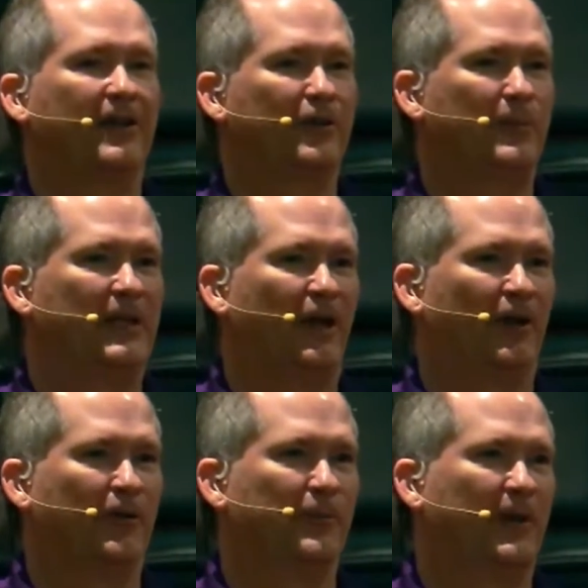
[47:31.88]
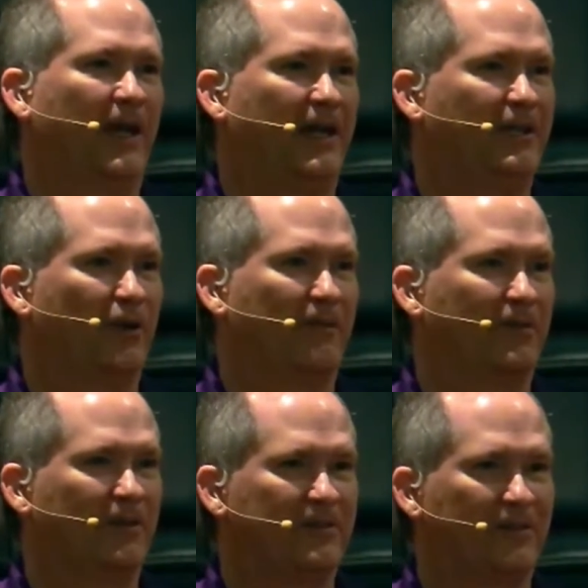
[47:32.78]
a little bit longer, but hey, you don't have
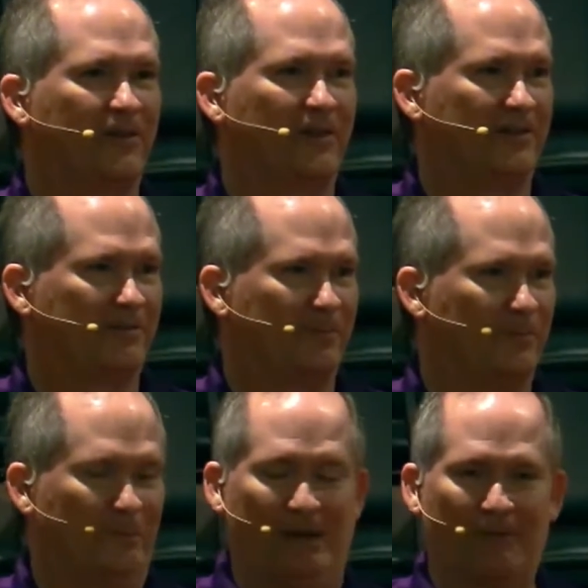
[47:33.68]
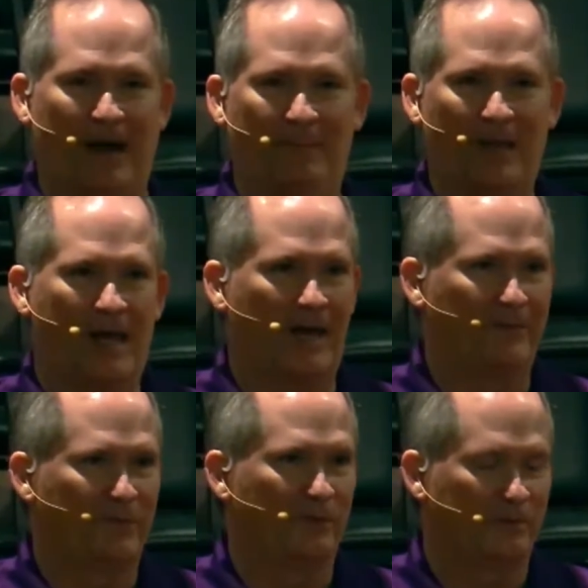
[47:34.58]
to listen to me ramble
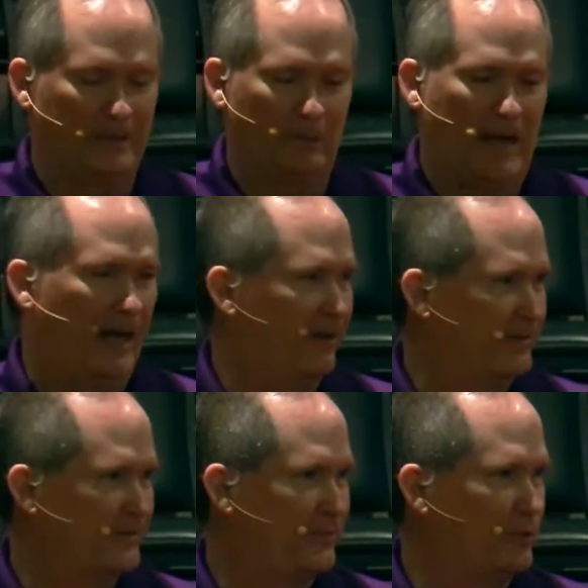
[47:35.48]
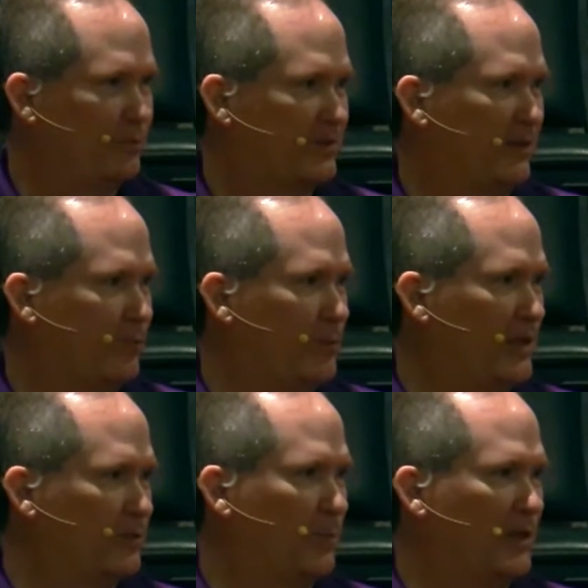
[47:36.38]
on for a while. Several
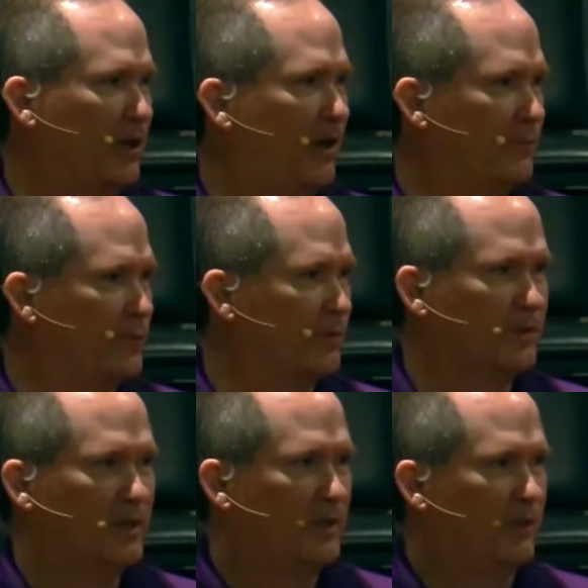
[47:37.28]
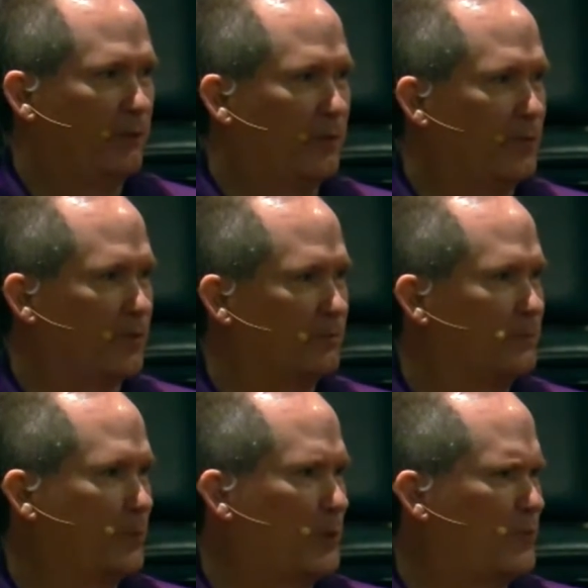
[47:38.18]
weeks. We'll be gone for three or
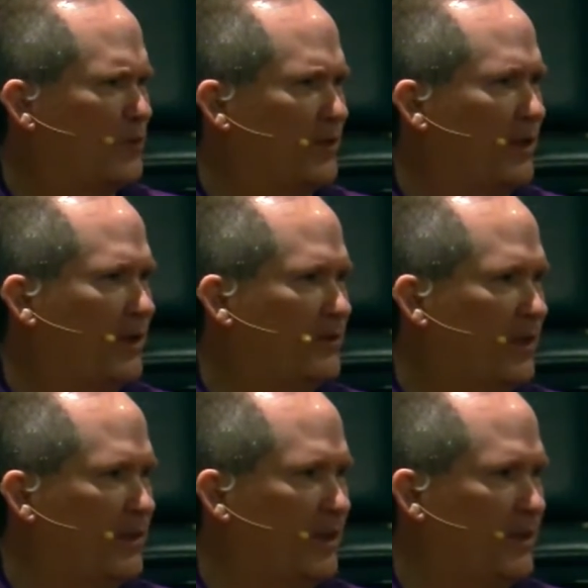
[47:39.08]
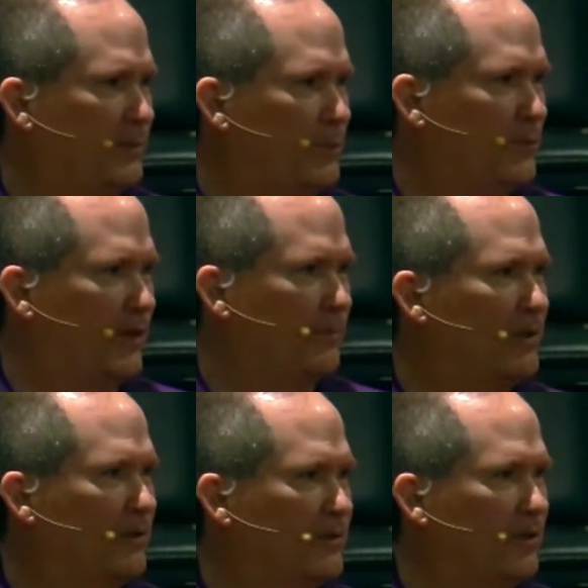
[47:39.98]
four Sundays, I think, moving up
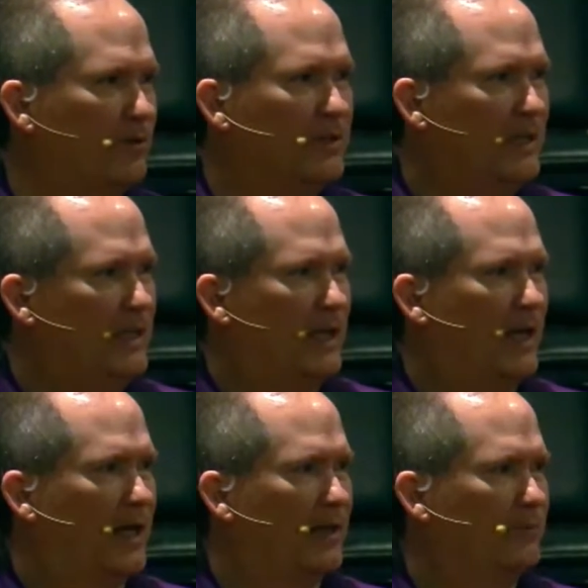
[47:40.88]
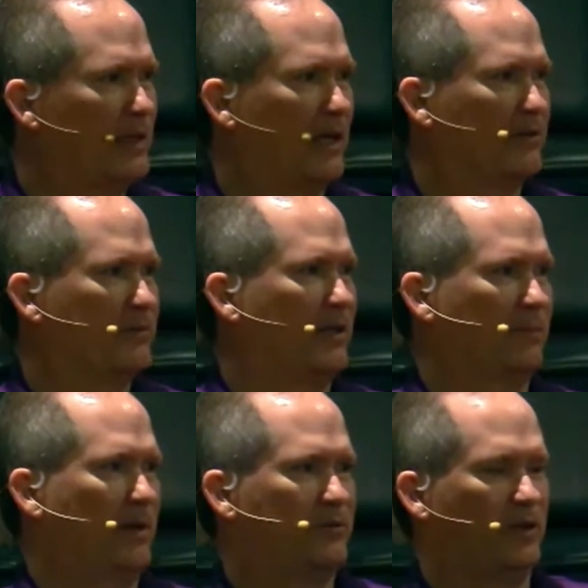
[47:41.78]
here. So we got
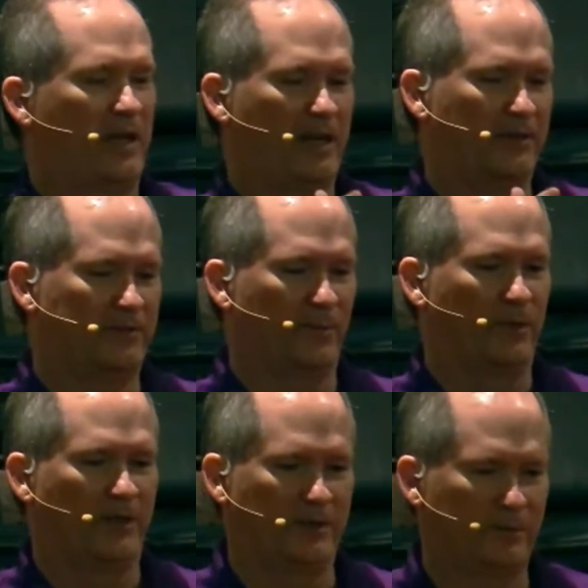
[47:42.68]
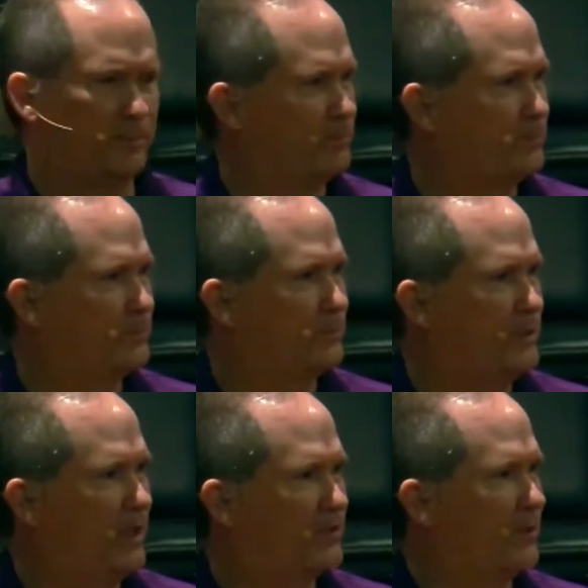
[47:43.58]
Pastor Danny has some things.
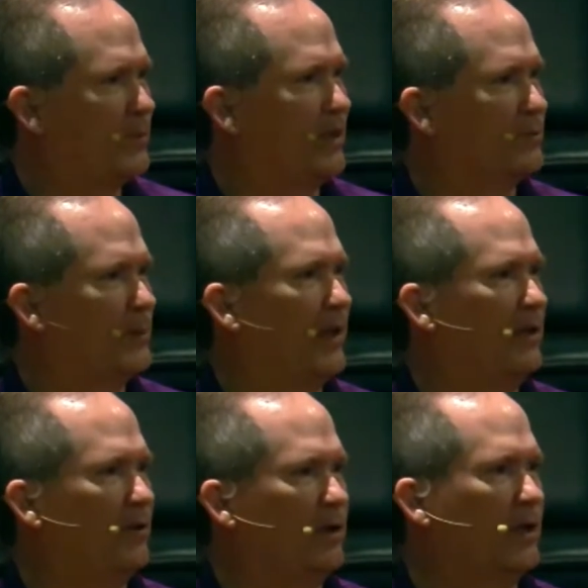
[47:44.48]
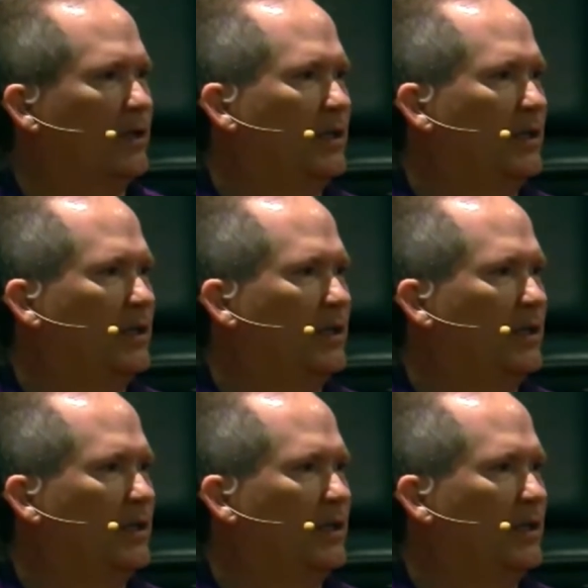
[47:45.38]
You got some things planned, don't you?